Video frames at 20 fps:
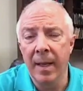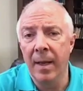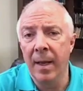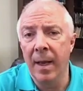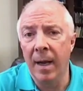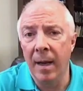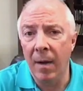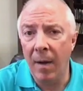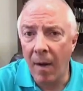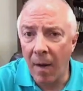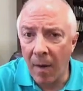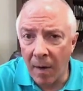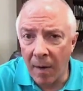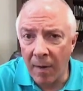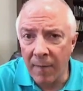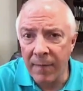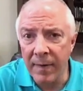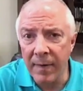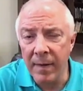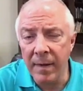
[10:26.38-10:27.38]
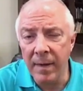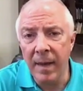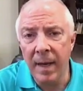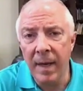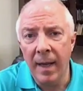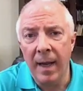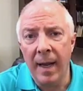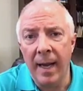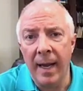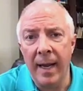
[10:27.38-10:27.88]
Often
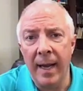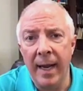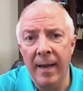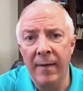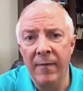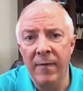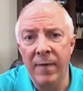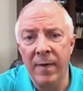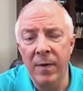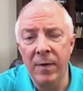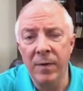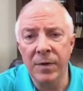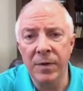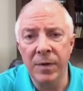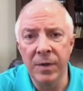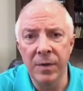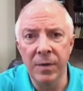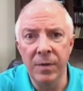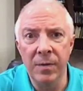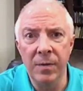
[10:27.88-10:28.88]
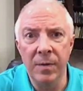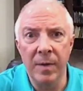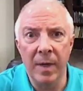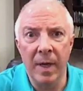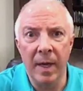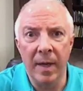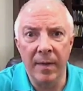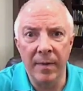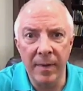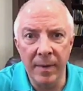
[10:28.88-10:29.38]
I have folks who
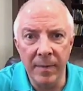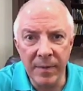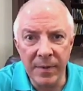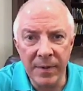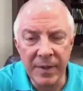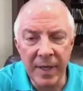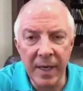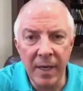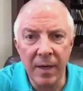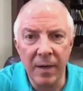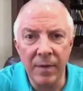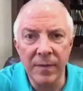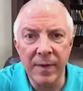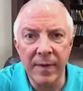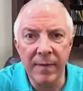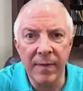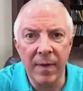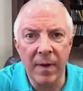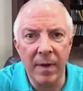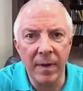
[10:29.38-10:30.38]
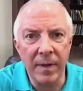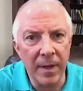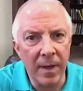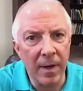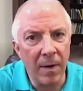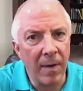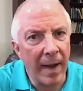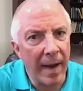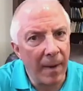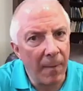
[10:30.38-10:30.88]
themselves have thought,
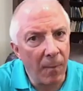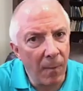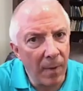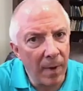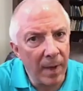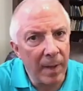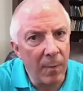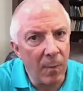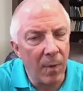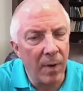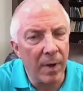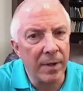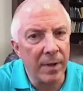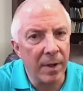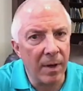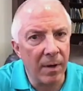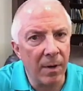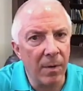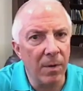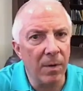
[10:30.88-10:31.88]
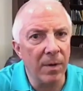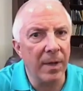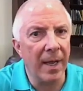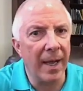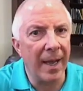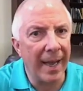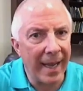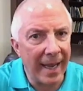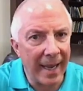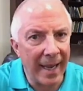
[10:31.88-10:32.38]
I really want to hold
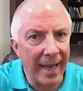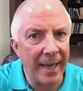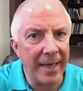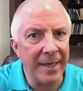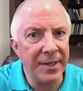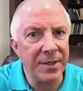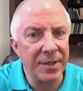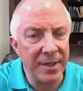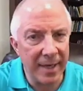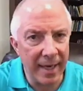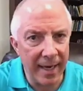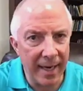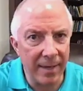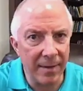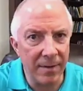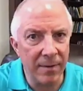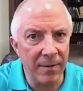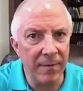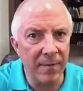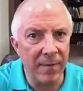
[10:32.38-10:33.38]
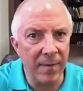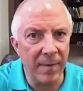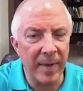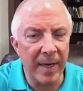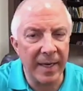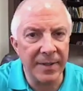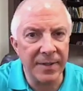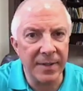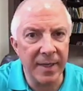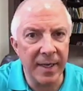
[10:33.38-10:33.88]
a high standard for
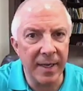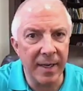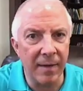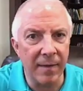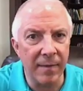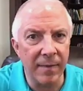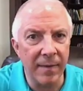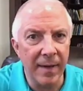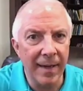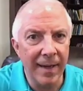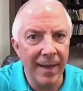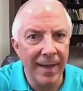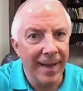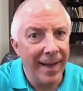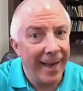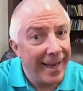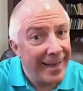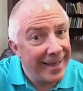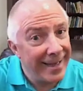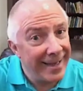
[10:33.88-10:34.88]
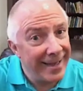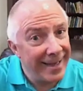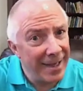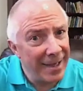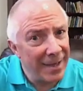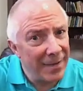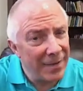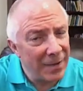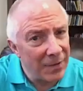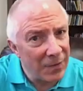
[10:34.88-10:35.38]
myself. And then
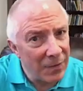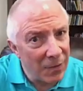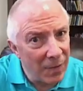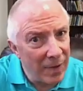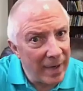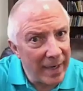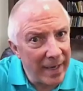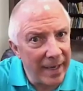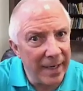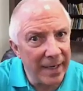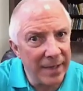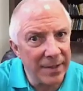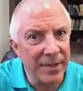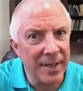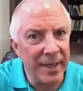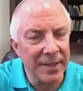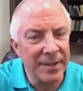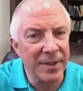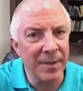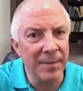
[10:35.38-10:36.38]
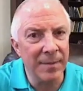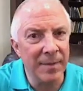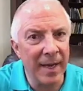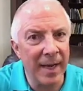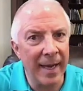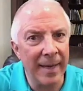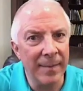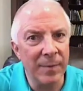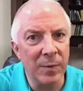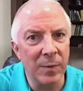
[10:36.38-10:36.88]
the trick is they
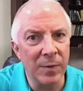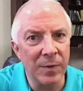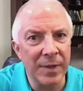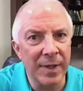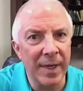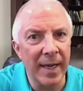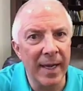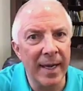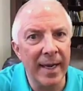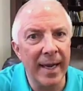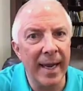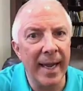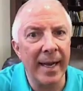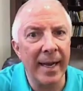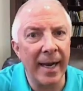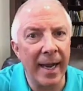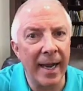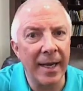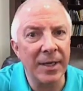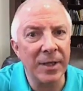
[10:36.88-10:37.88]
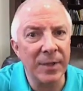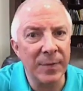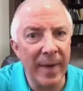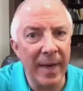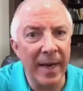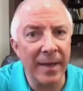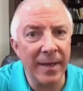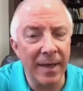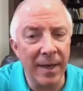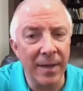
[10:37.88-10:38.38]
sometimes will say, and I
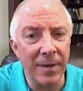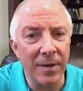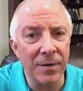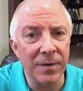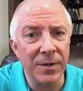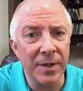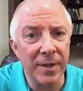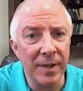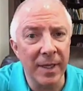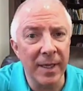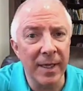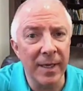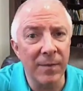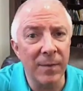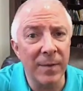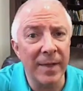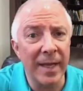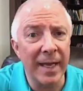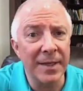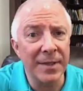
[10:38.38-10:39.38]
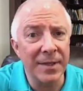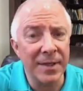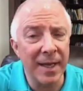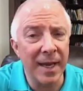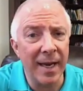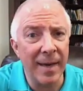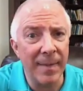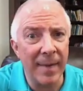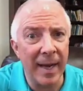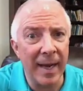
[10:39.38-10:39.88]
expect others to live with that
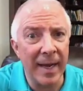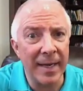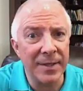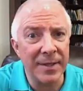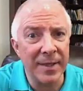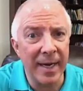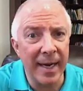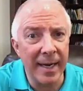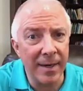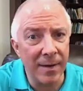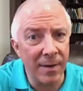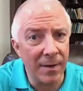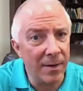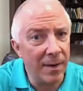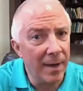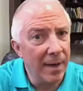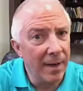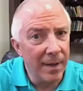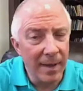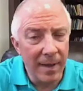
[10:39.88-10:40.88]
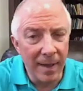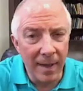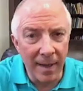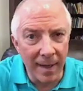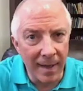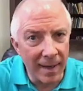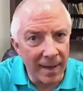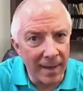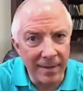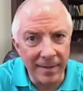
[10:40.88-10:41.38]
same high standard.
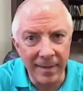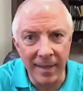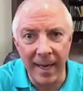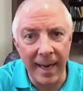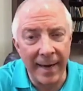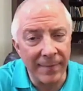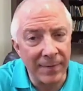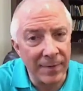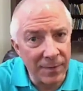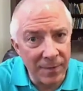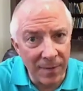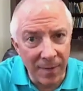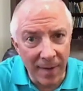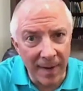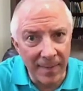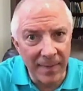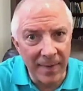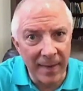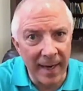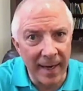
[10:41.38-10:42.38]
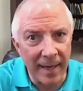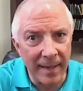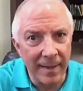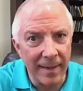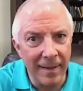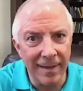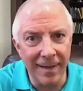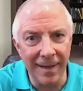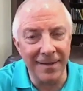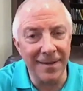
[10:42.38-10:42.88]
You have to drop that.
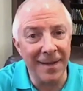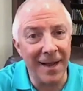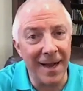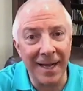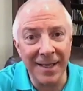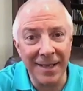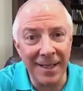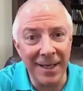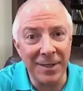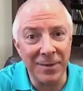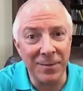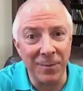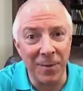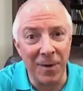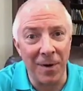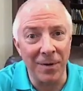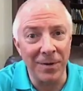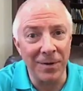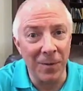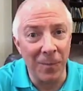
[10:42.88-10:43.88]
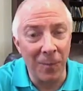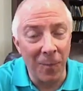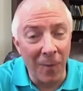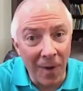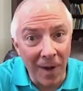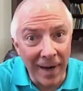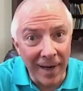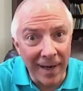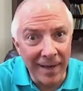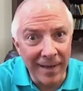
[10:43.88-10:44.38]
Not that it's wrong to
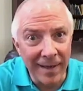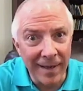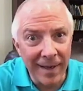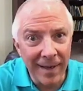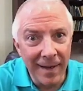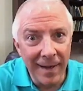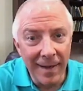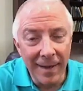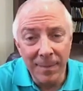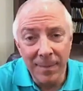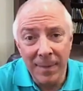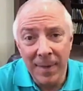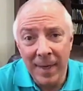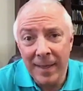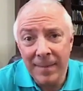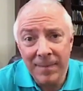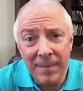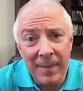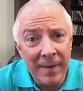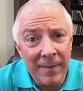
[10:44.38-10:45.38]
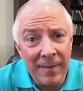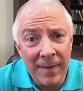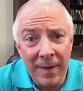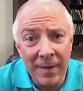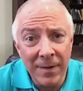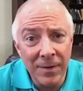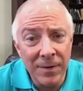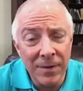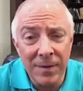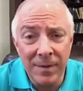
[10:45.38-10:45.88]
want it, but if
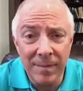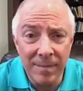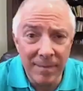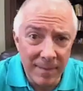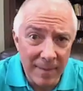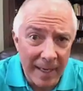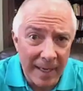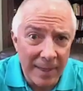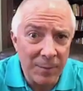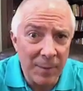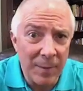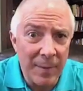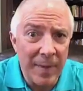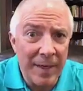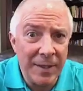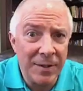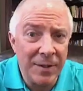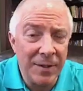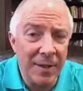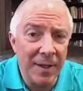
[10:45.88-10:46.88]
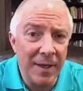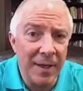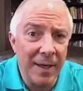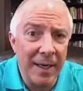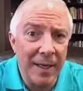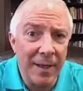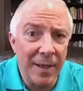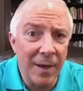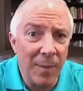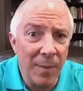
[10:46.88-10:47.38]
others, as we mentioned
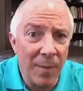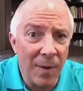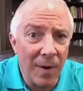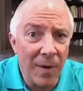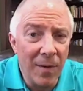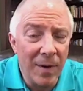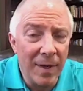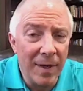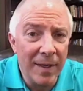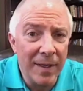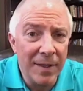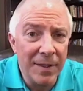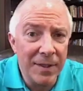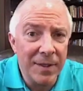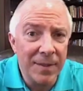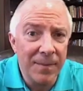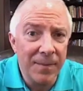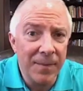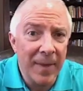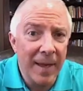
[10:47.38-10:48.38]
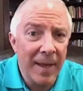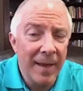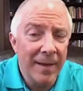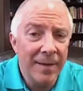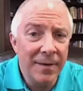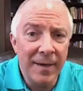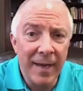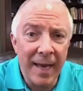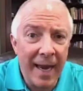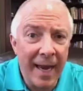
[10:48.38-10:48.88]
in their brokenness,
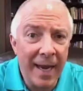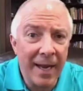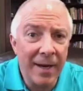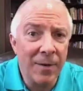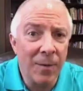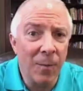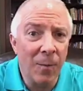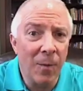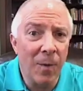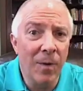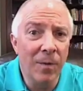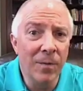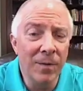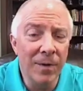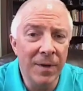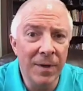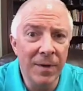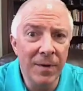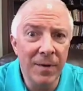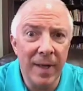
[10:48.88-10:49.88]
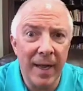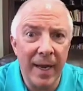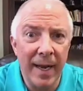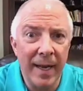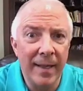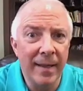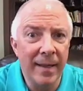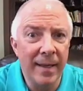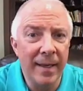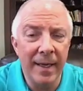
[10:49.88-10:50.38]
can't or won't do
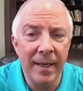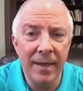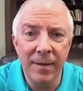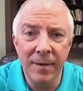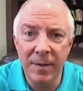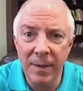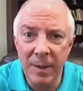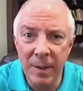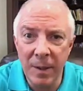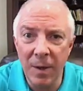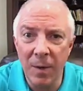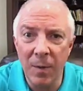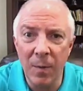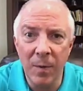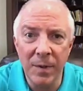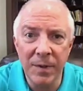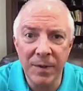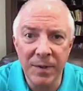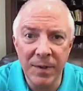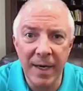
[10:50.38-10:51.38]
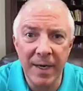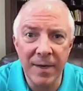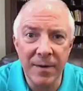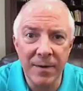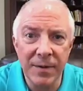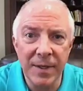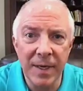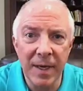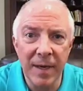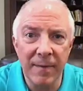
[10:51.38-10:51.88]
that, then you don't want to set
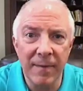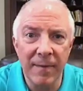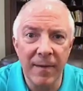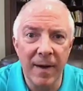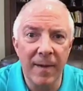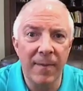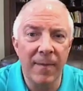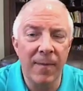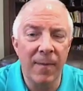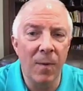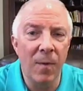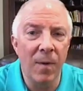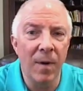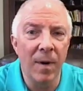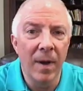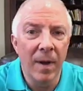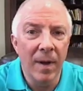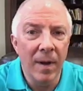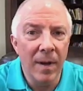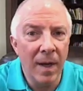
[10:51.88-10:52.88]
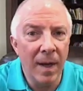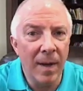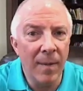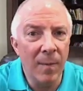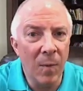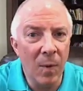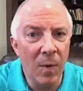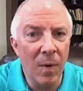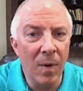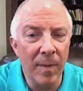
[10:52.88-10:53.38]
yourself up for
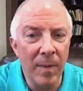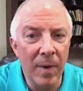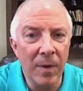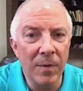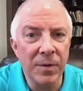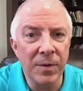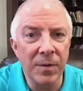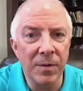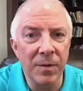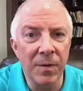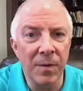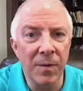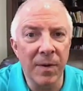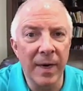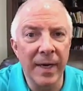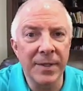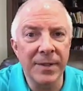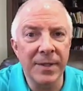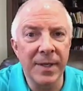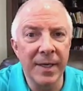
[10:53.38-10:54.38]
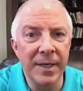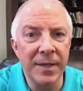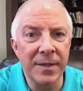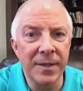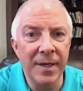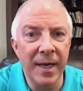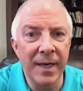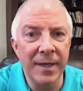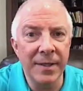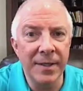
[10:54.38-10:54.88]
more emotional duress than
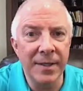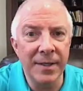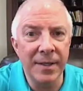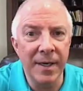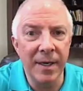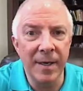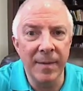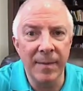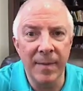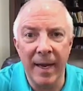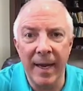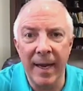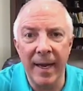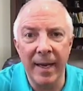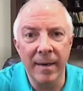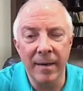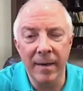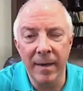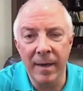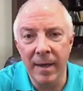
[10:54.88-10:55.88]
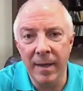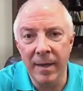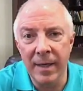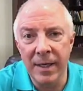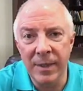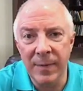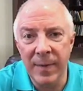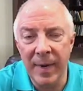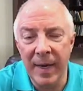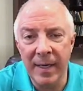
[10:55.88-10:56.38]
is necessary by
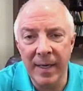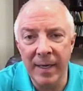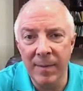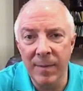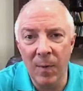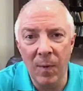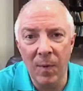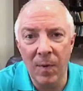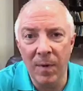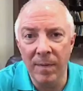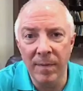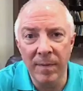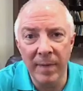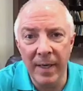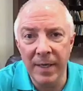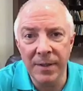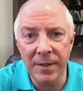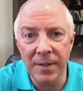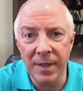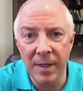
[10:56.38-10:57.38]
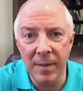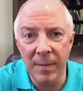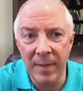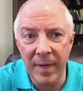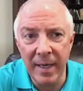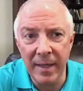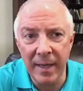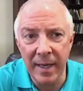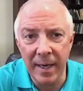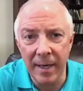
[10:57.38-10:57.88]
expecting more than is going to
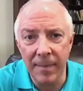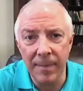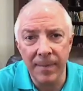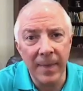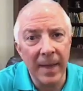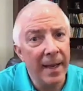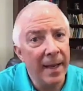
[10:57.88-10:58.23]
be there.